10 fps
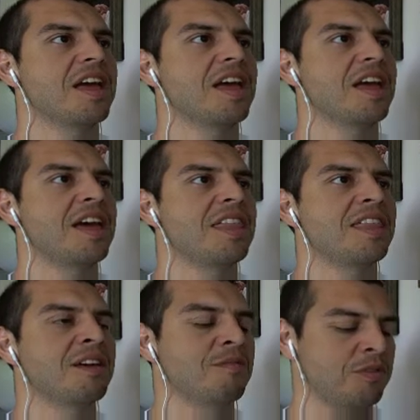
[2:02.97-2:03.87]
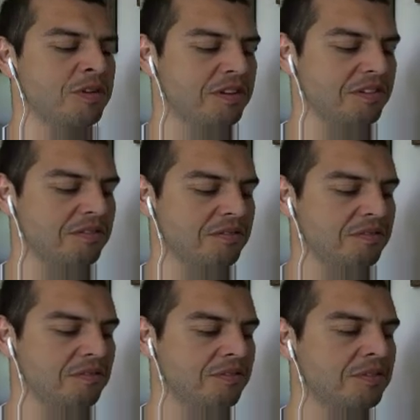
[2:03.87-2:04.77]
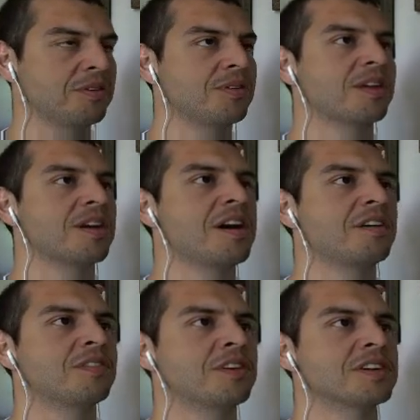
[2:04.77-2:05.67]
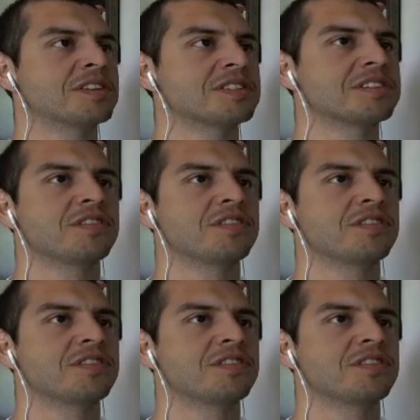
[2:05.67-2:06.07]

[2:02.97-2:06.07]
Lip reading: and then we'll do the converse